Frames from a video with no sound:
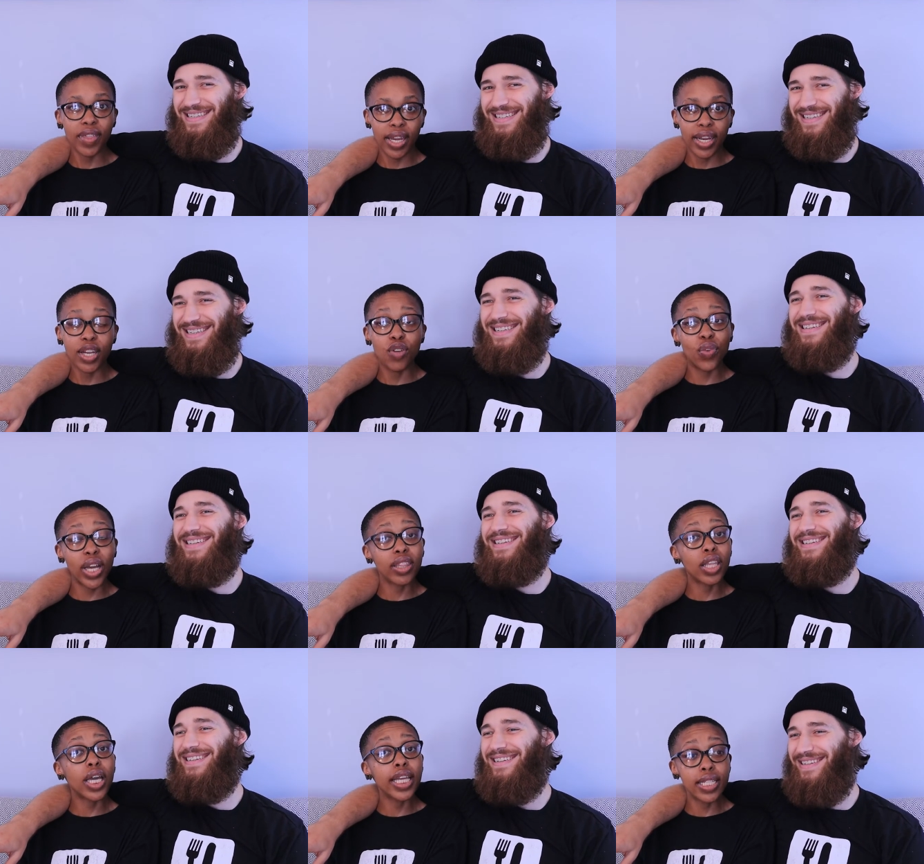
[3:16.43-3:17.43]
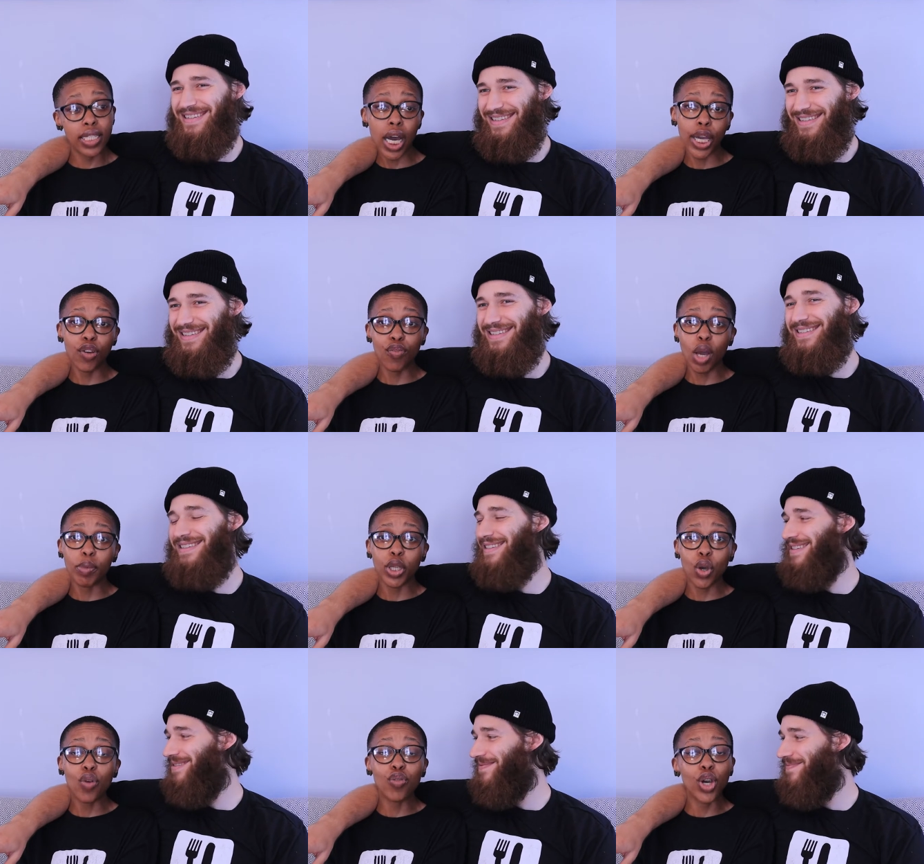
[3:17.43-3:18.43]
Speaker 1: then and invite the entire family
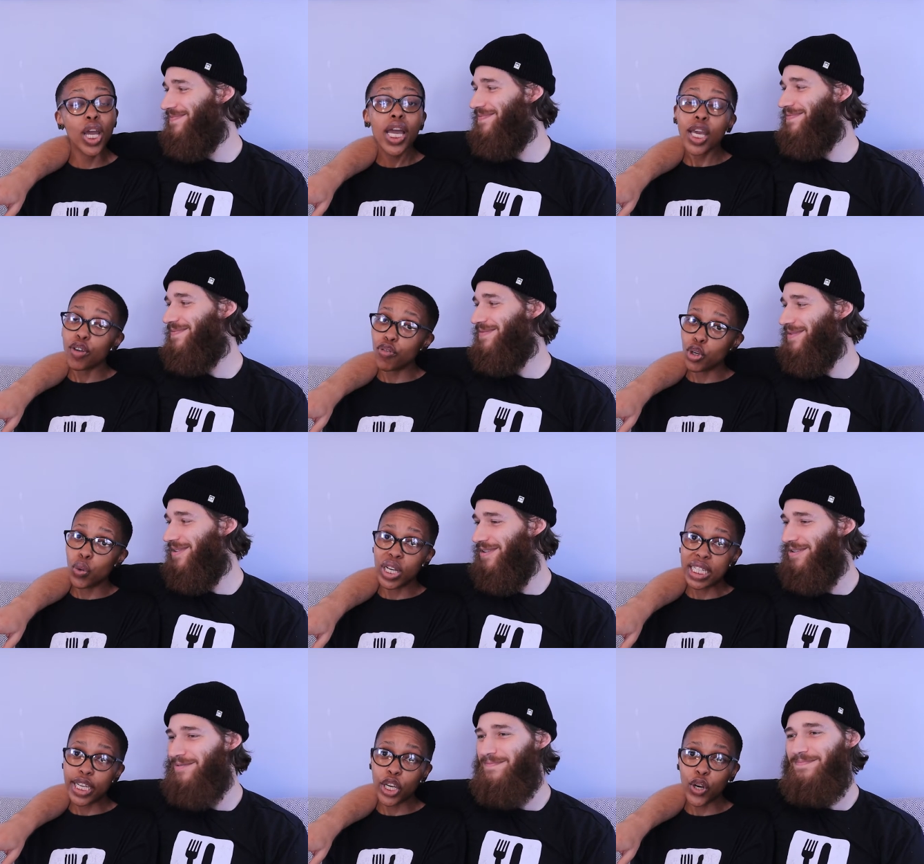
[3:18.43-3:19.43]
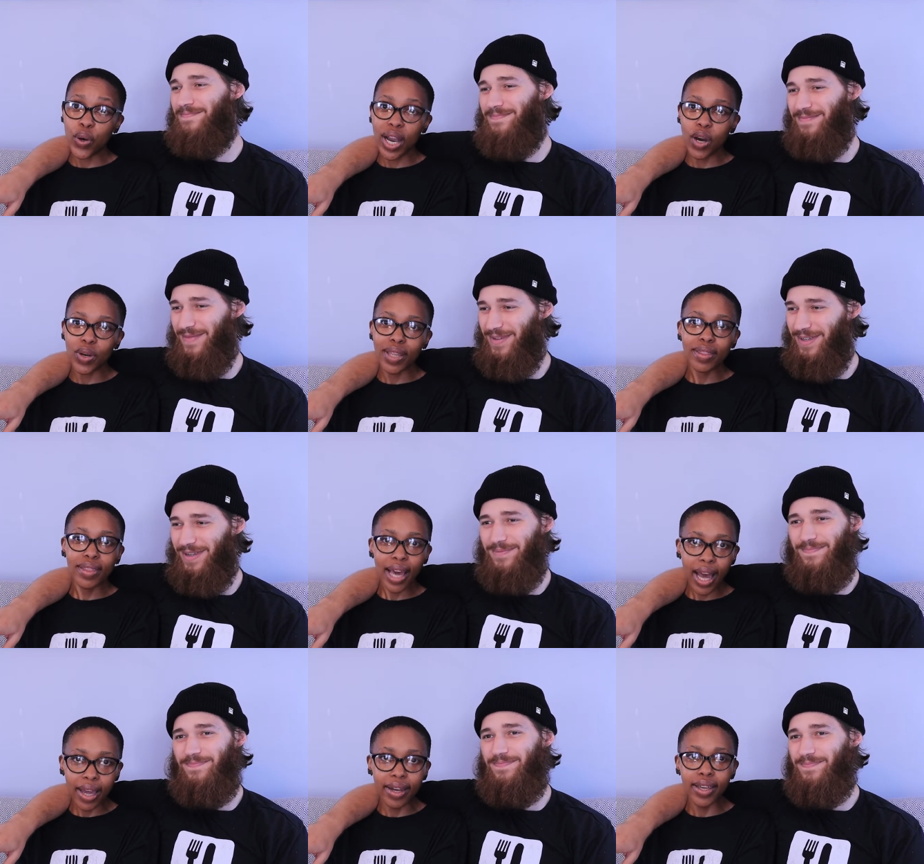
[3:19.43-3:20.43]
yeah. over if you don't want to take her out." Yeah.
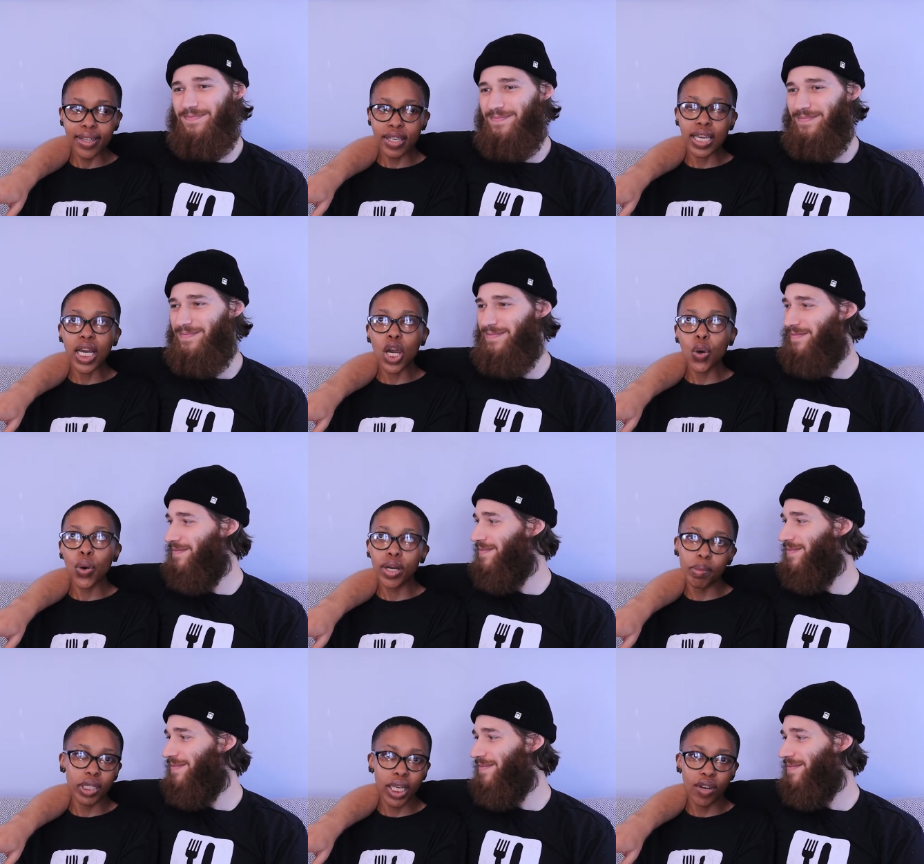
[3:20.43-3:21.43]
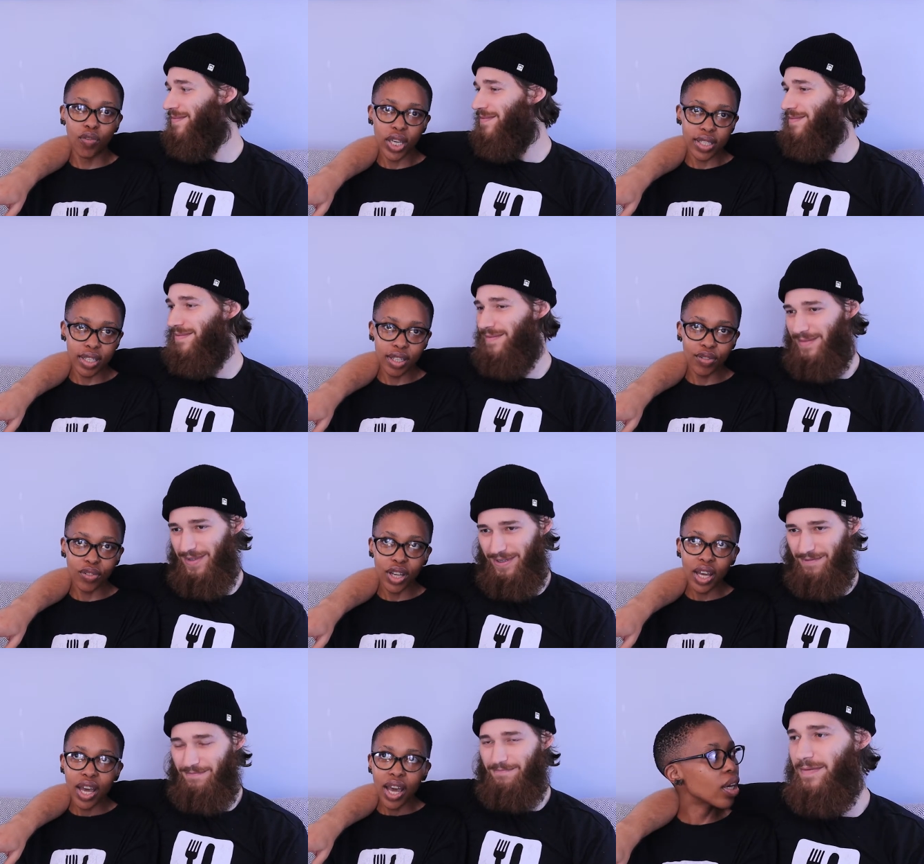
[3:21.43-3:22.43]
That is incredibly invasive. Yeah.
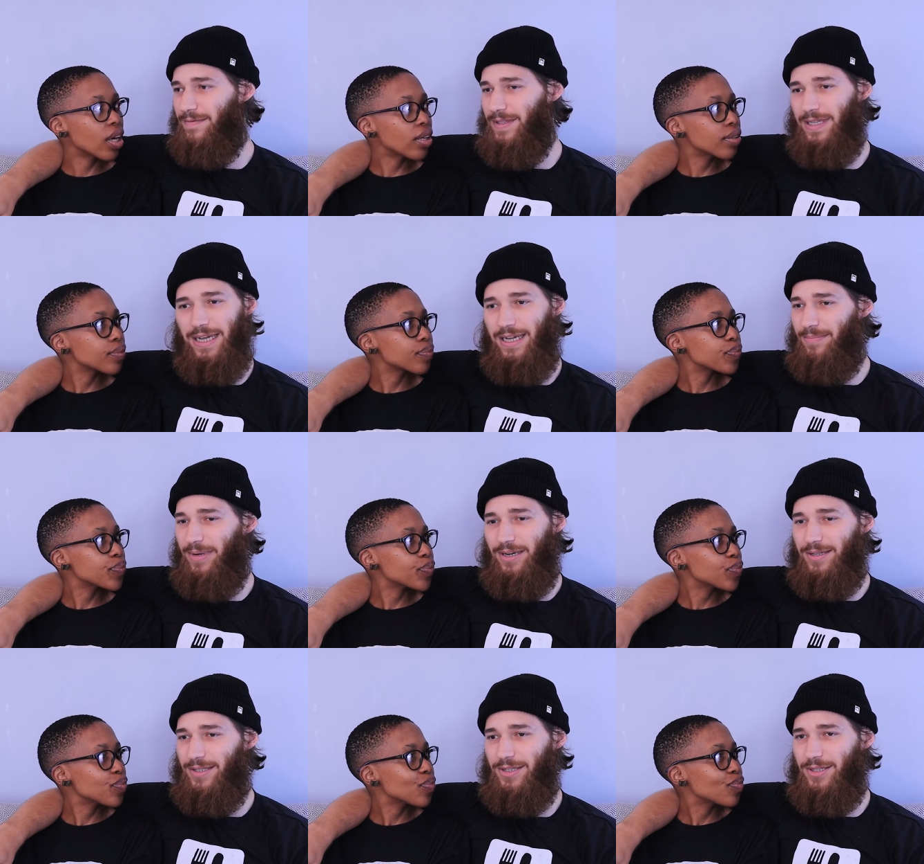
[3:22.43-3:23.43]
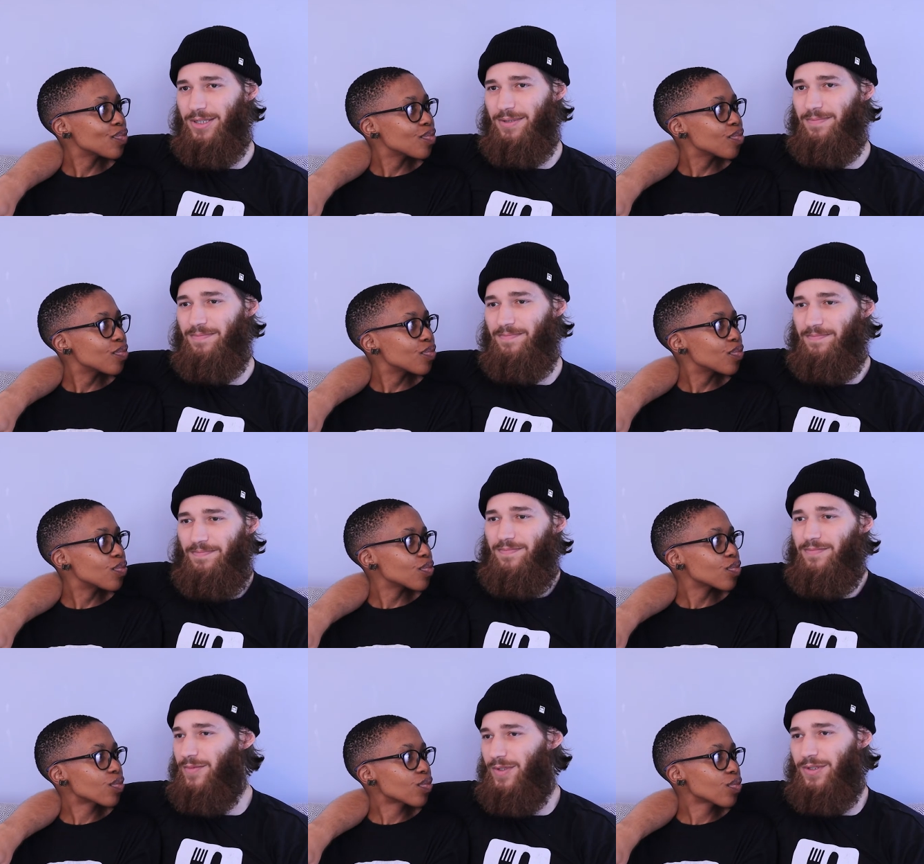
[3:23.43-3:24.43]
Speaker 2: yeah. the kind of parents that just
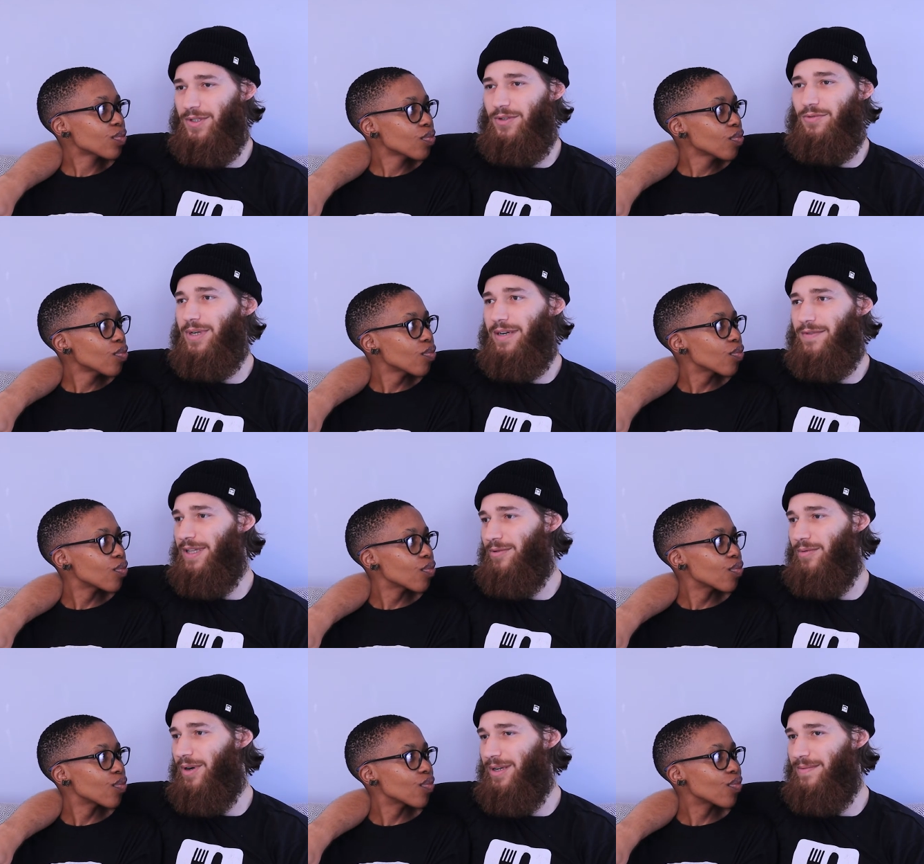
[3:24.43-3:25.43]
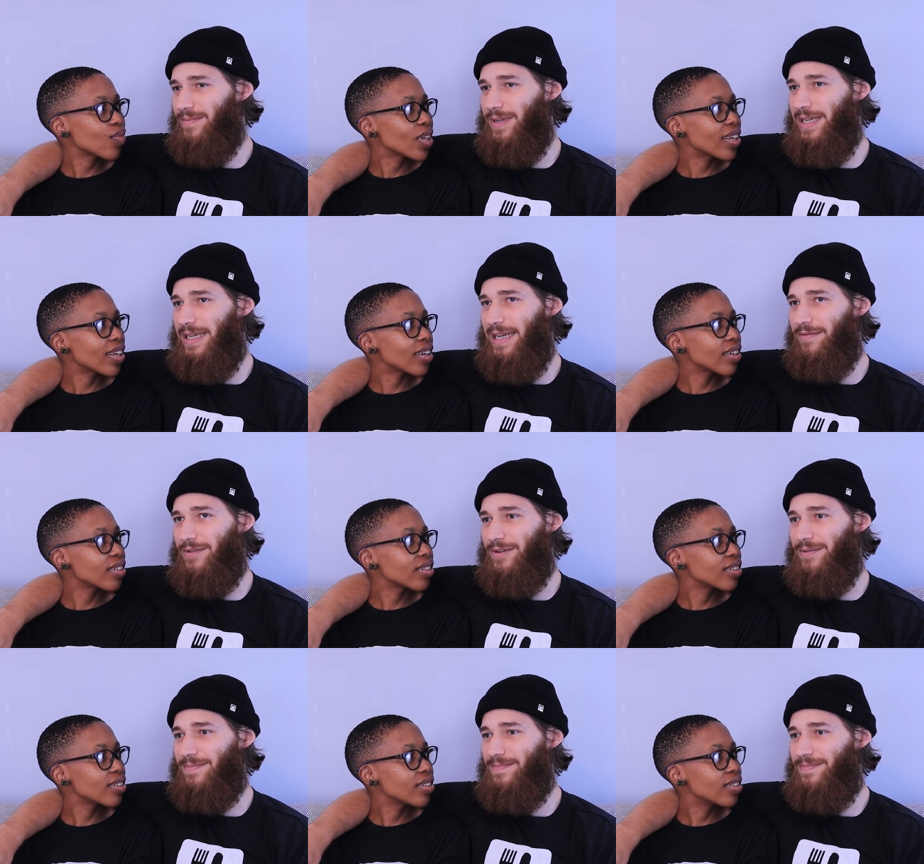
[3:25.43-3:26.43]
will just do whatever they want and
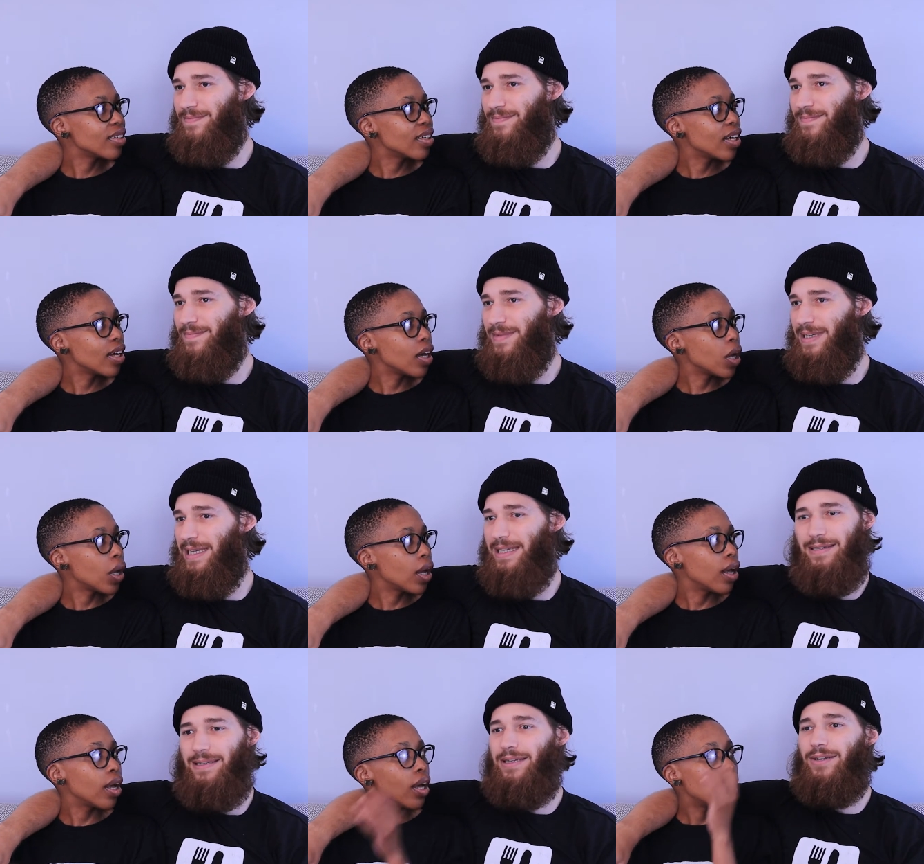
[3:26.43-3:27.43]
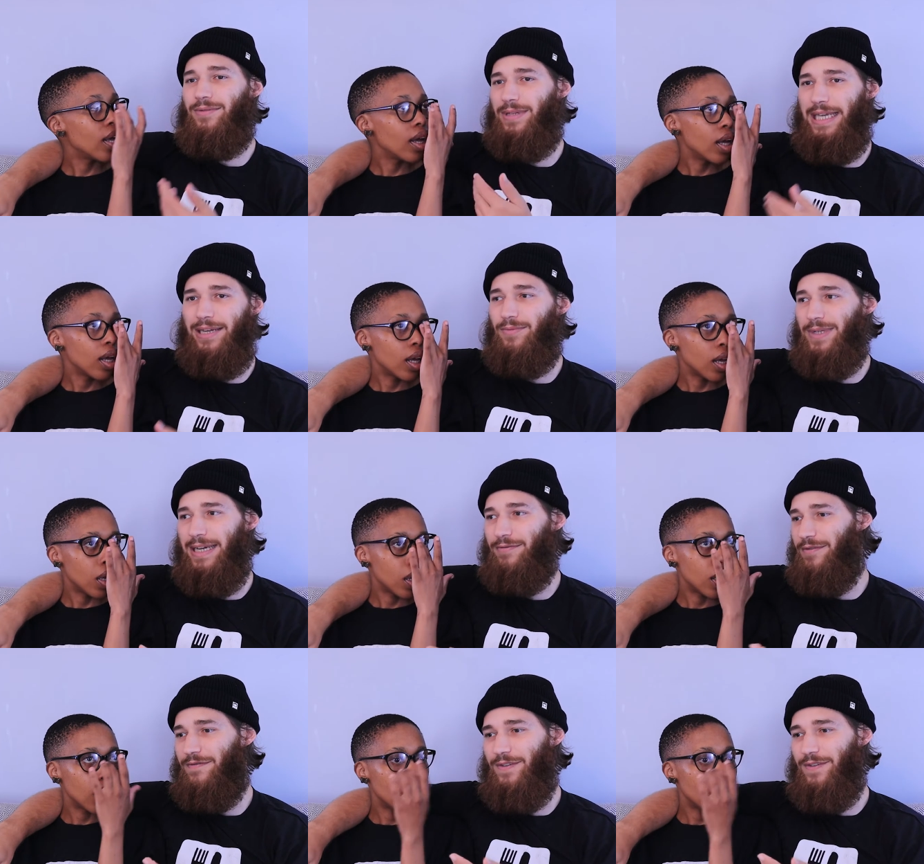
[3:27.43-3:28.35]
never you know the kid will never